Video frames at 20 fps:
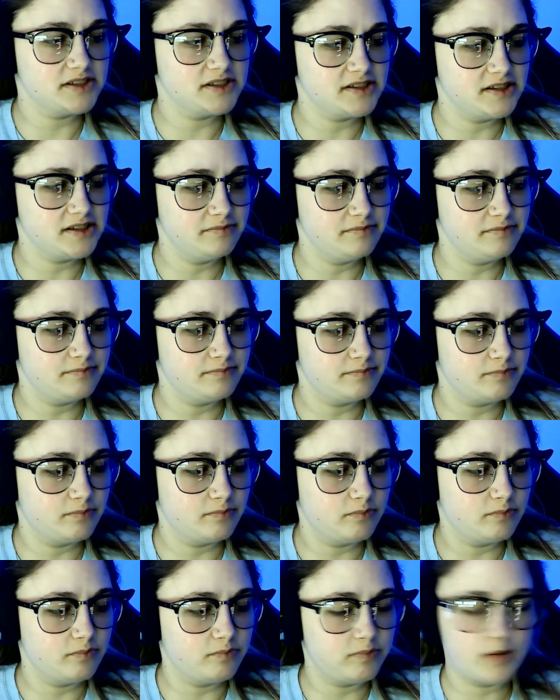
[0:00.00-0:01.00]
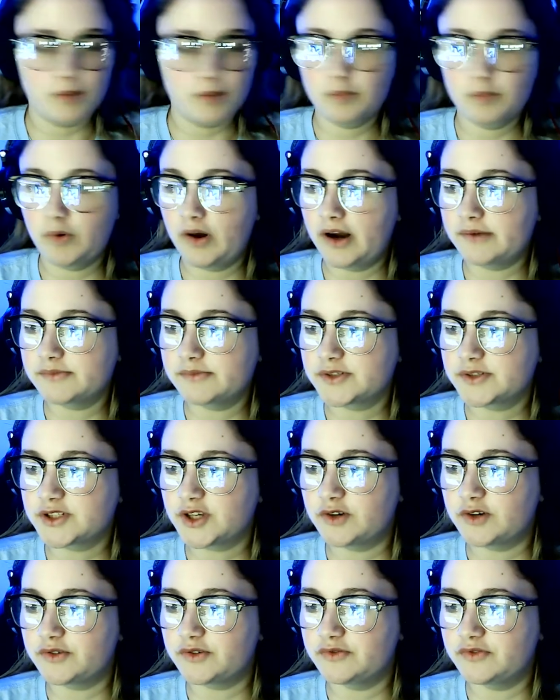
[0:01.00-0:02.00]
Wait, what? I'm
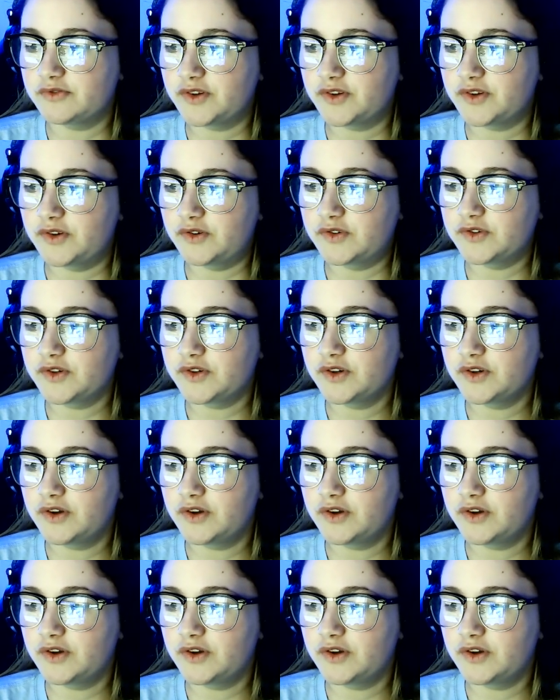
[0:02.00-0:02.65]
so confused.